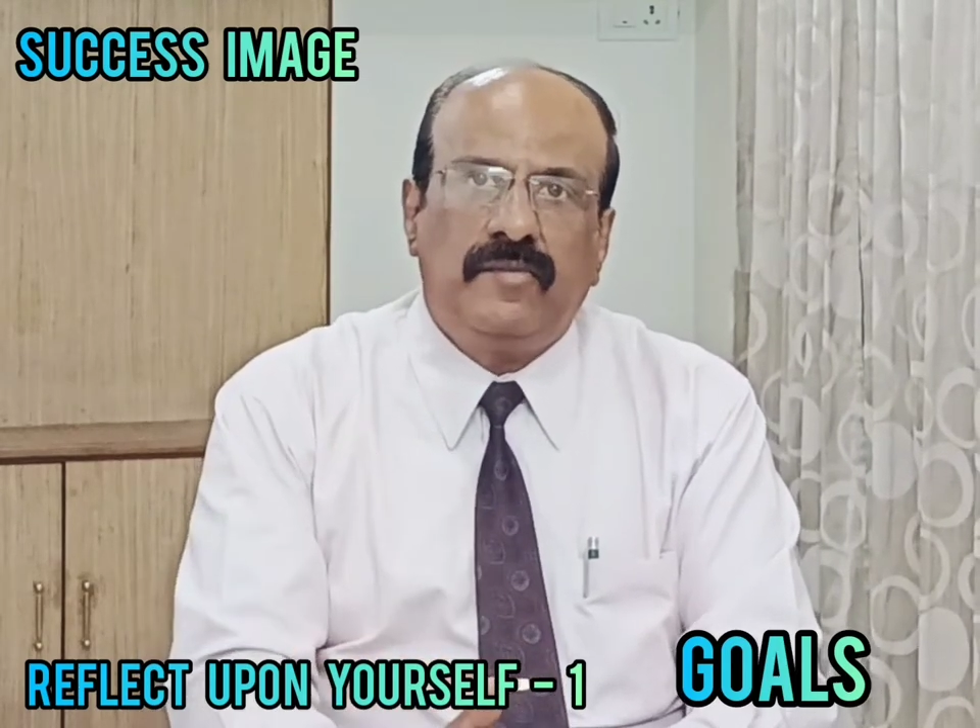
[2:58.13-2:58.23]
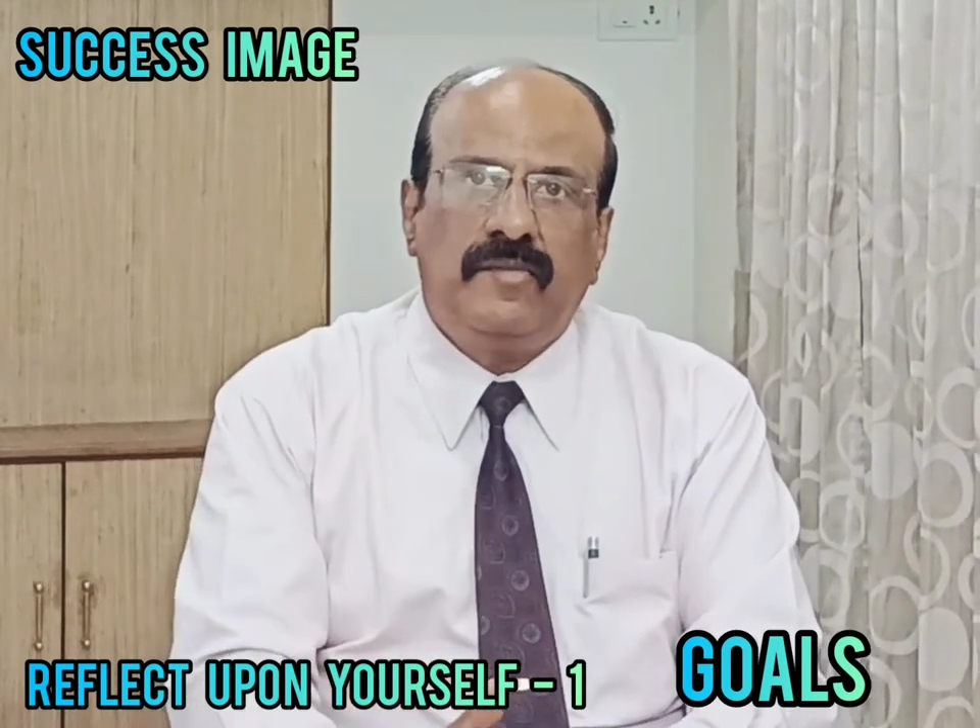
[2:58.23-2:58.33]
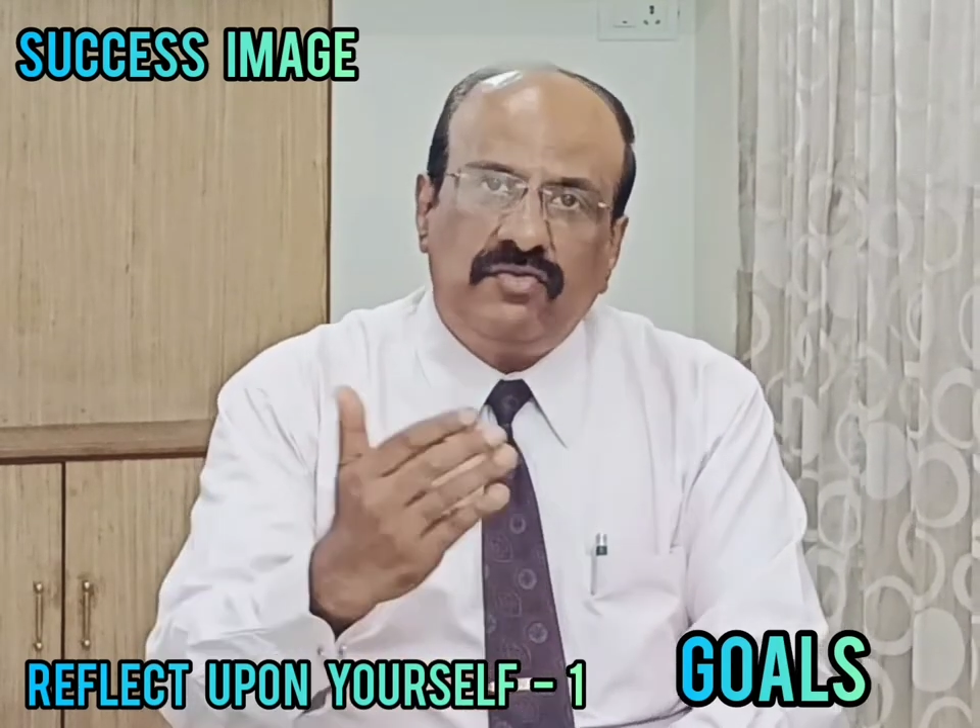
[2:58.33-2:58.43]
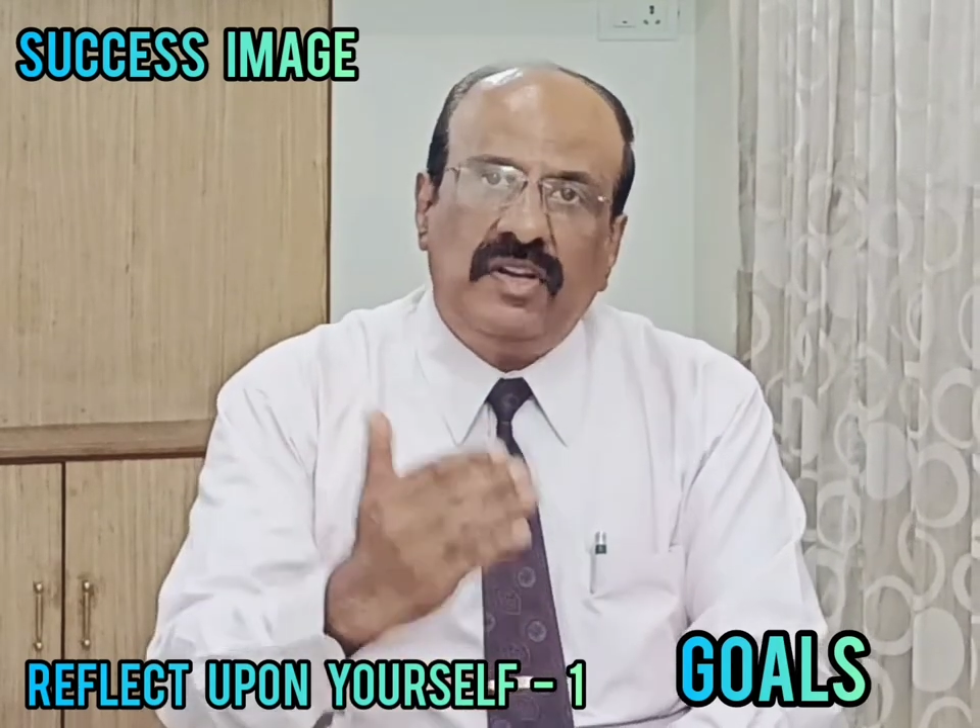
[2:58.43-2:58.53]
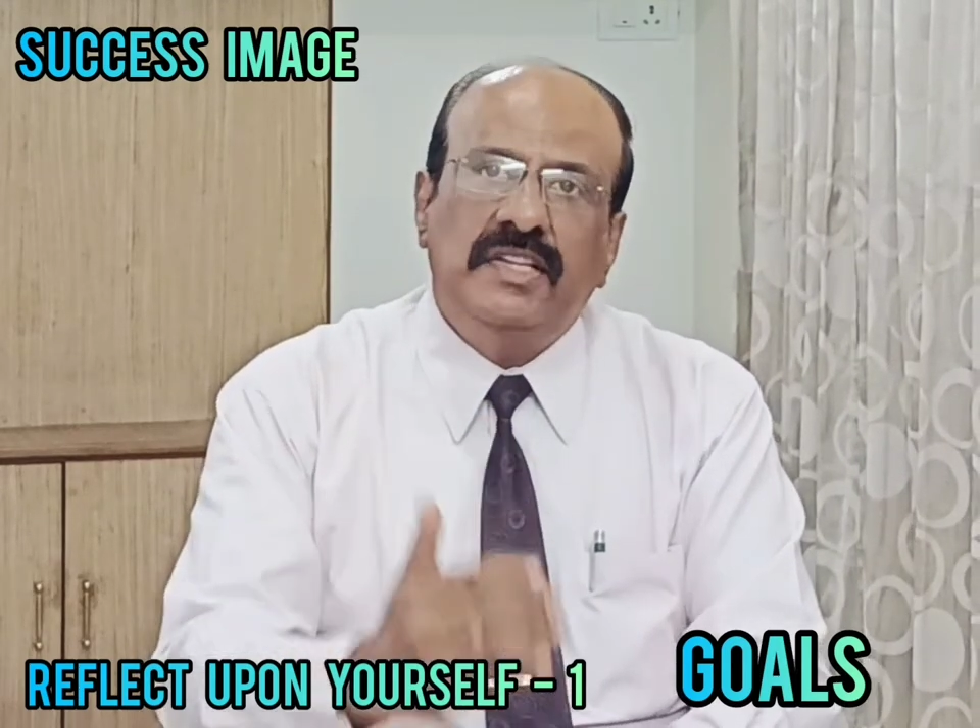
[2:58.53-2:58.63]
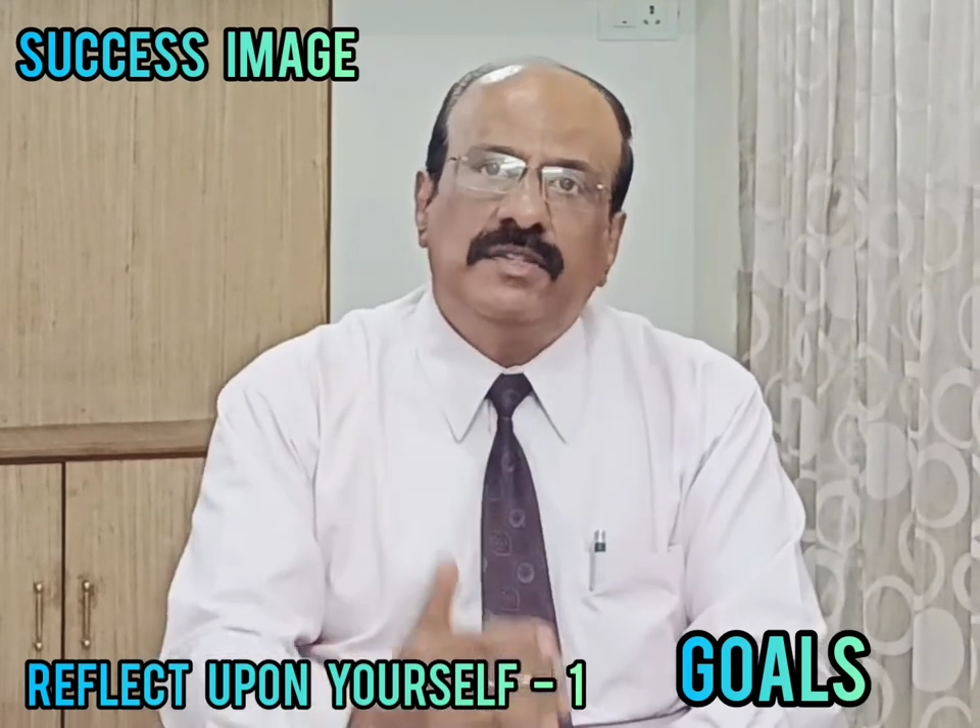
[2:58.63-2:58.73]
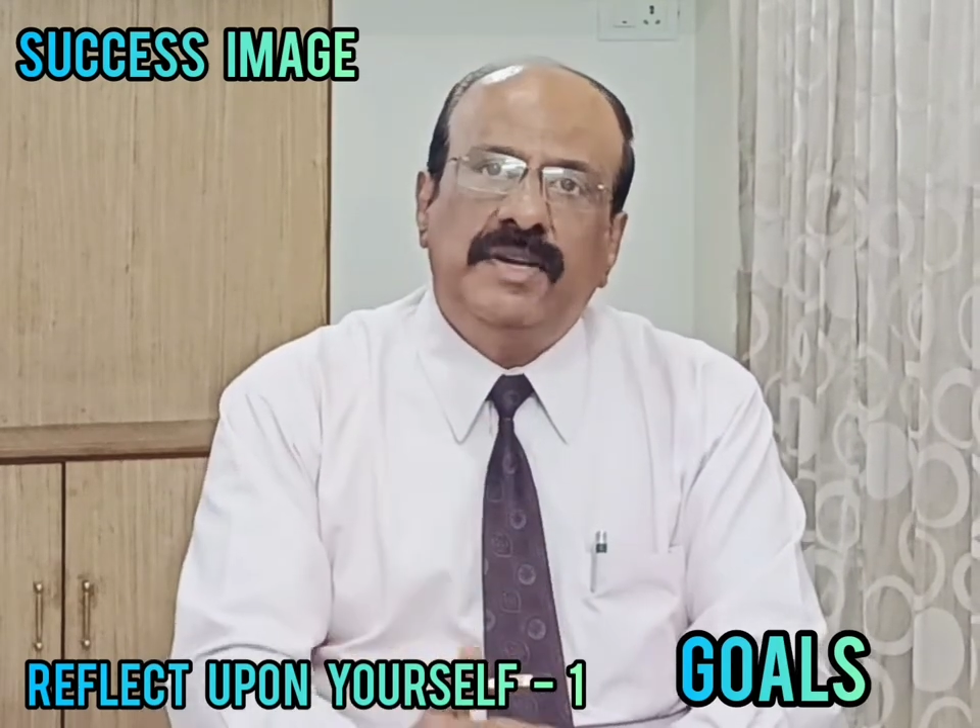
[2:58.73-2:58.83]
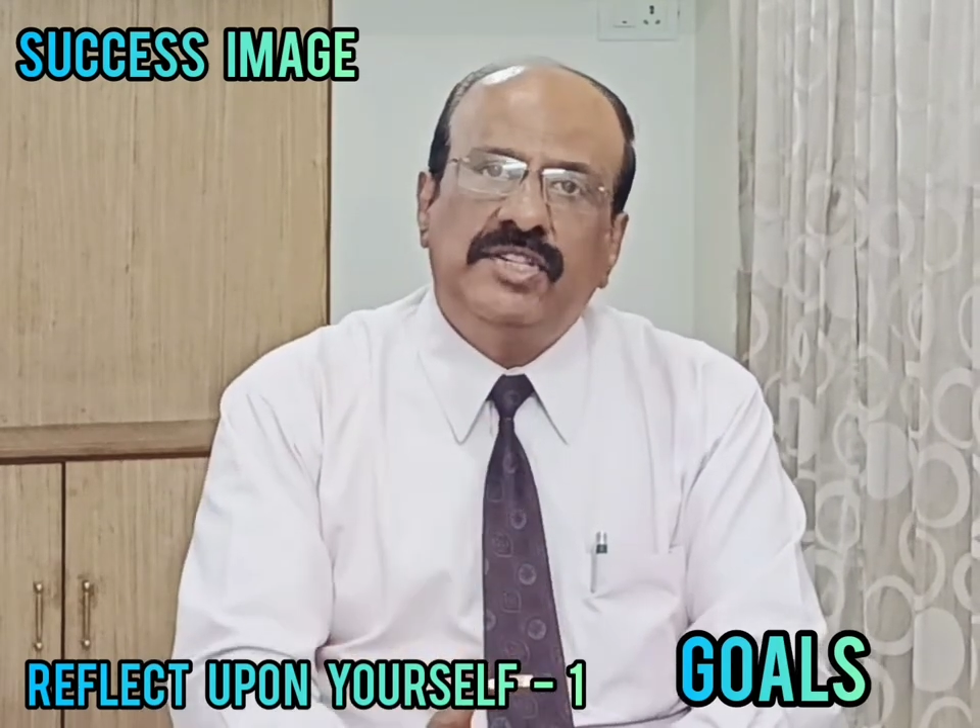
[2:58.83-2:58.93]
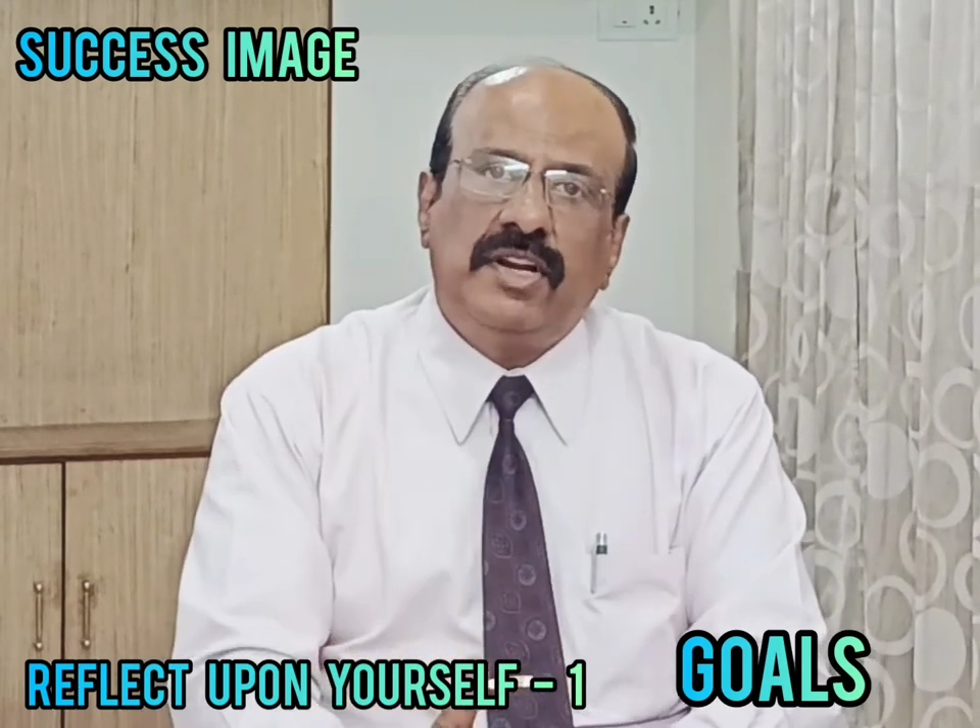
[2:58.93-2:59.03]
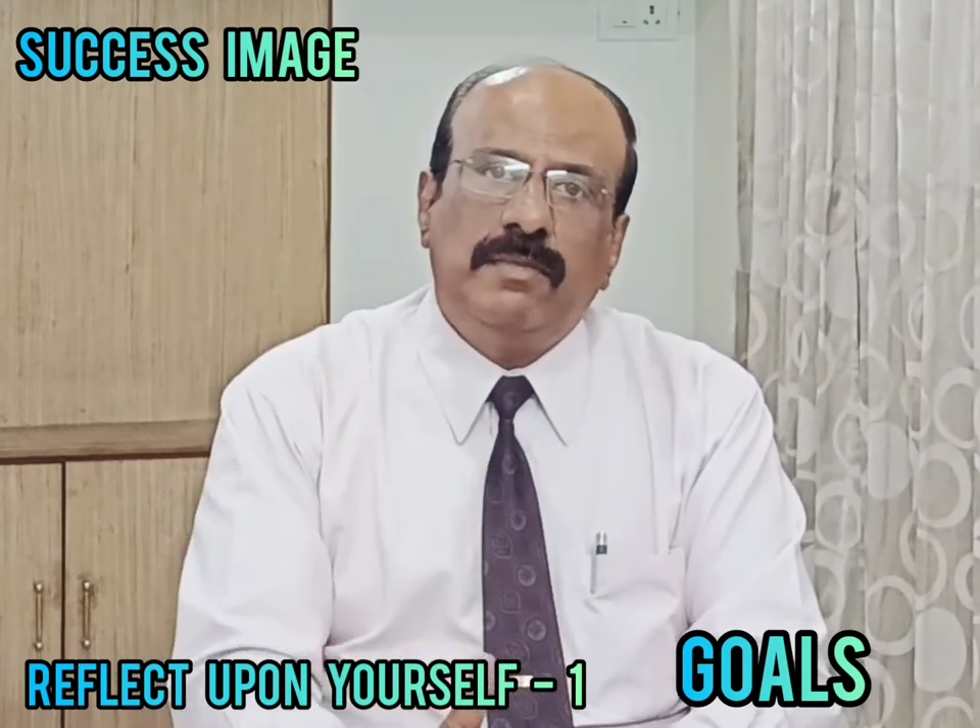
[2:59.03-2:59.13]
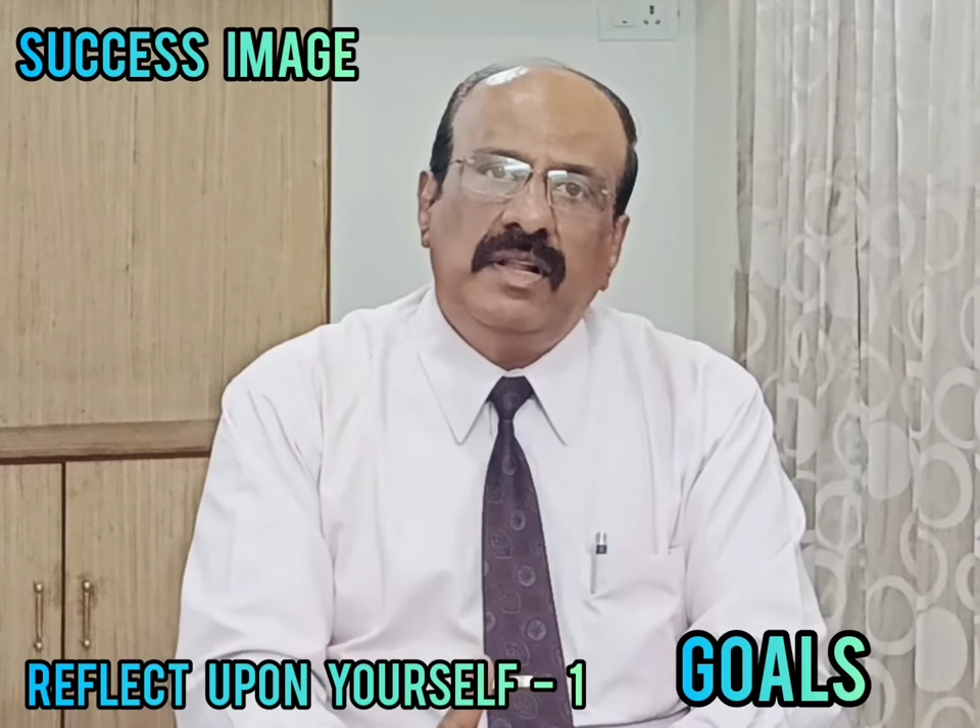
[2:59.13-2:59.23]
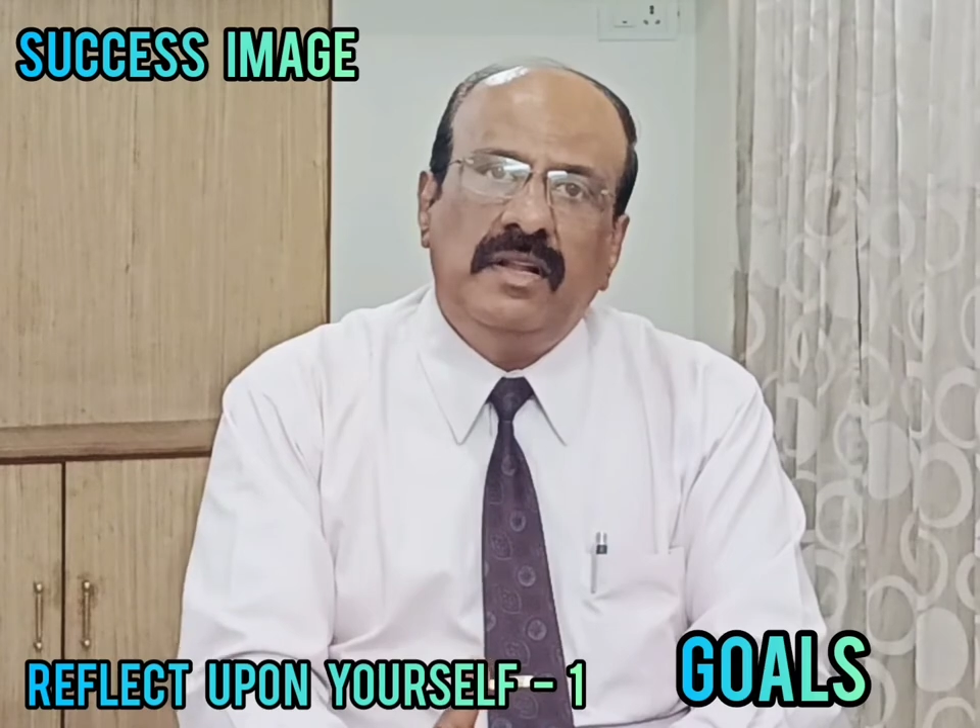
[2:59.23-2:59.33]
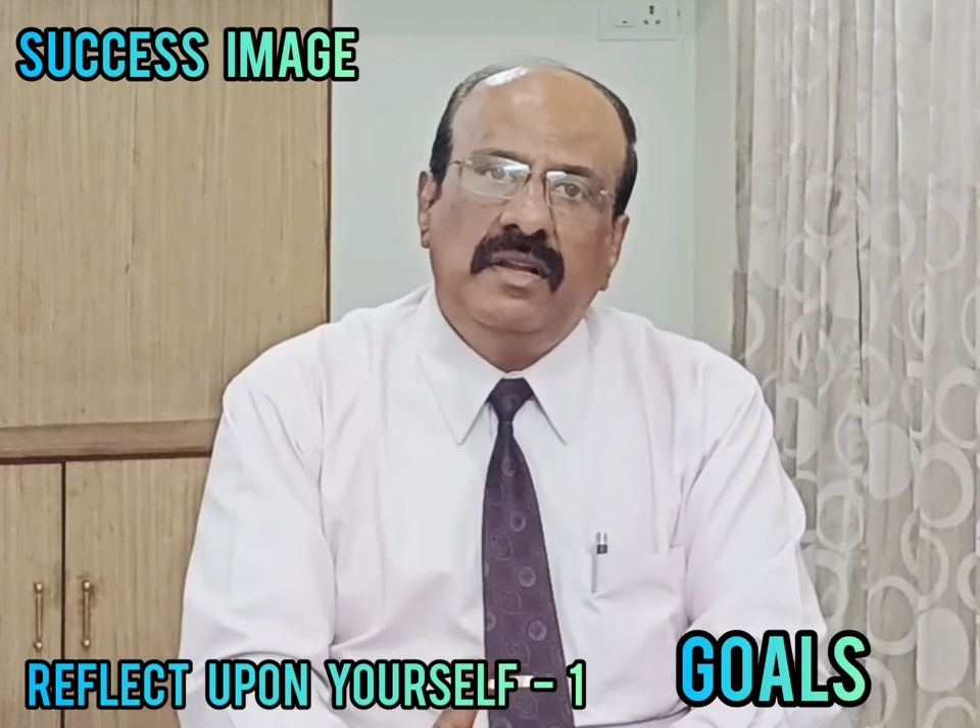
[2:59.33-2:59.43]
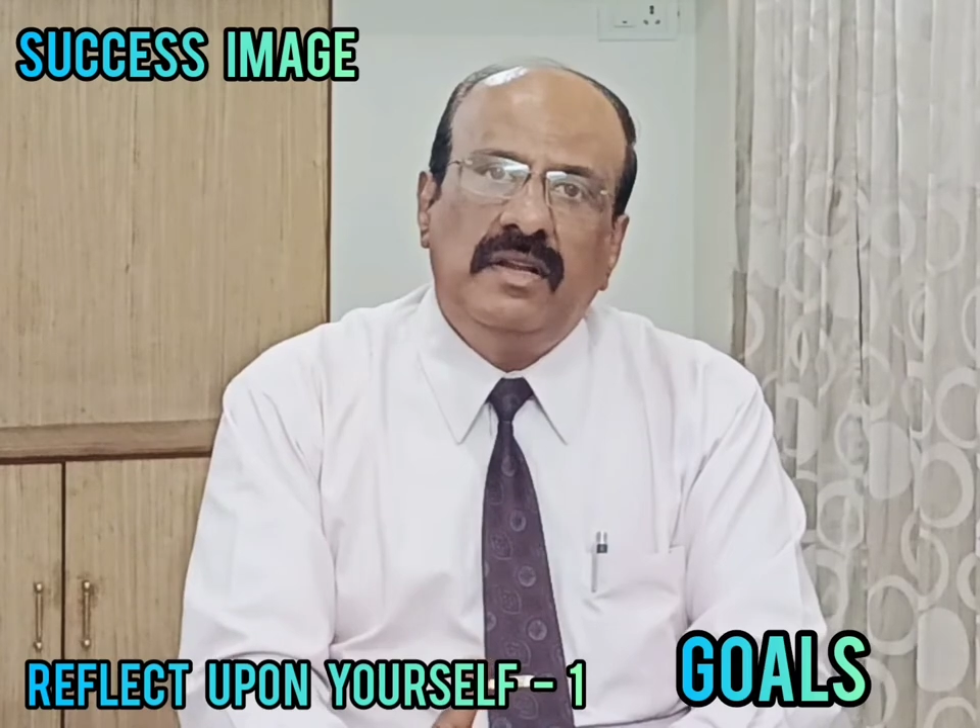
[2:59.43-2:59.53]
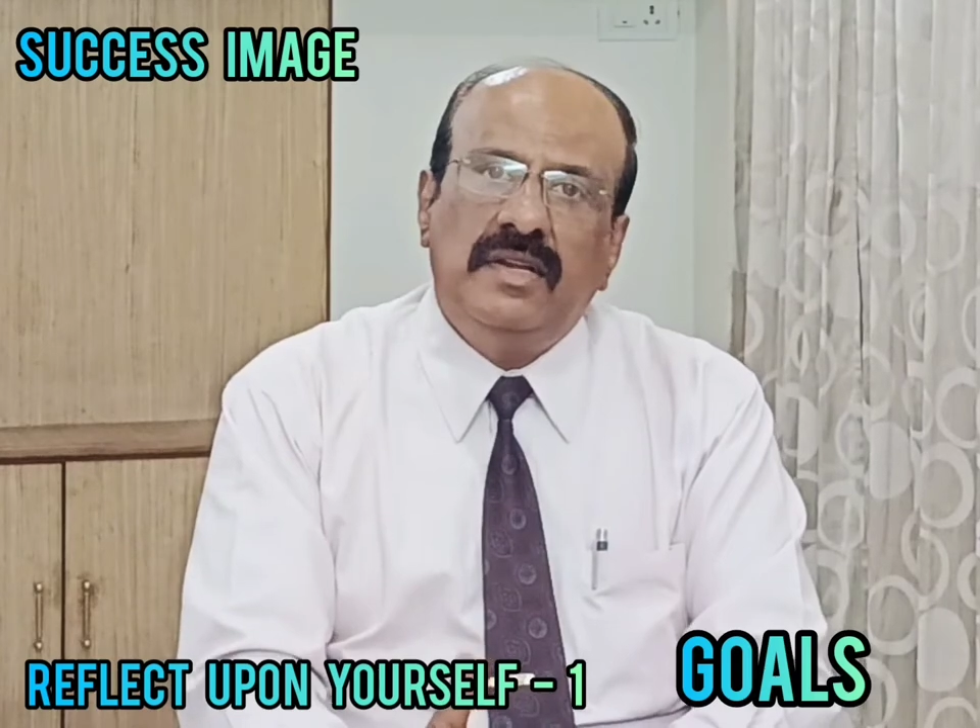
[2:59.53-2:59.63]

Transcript: Next one is measurable.